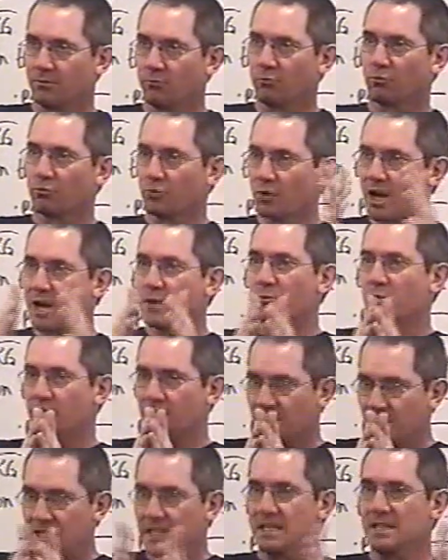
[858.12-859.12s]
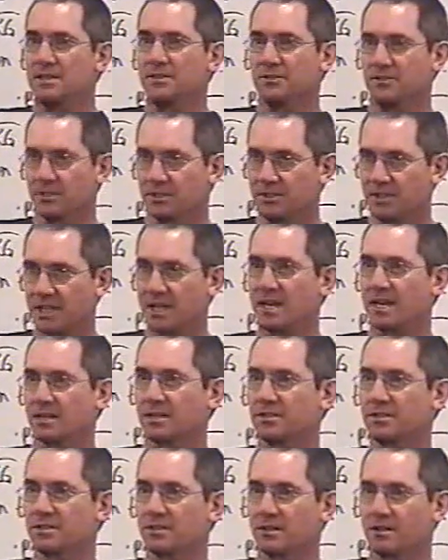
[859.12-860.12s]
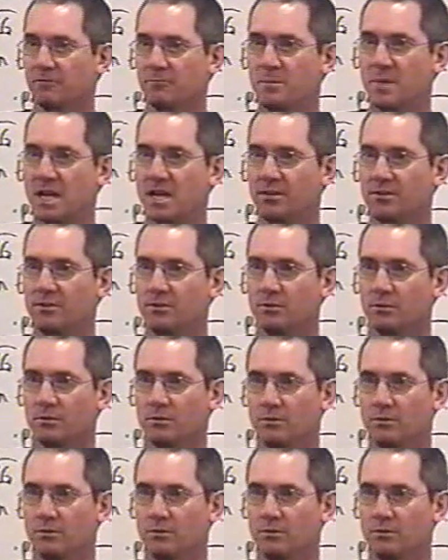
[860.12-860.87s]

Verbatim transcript: right within the text of Matthew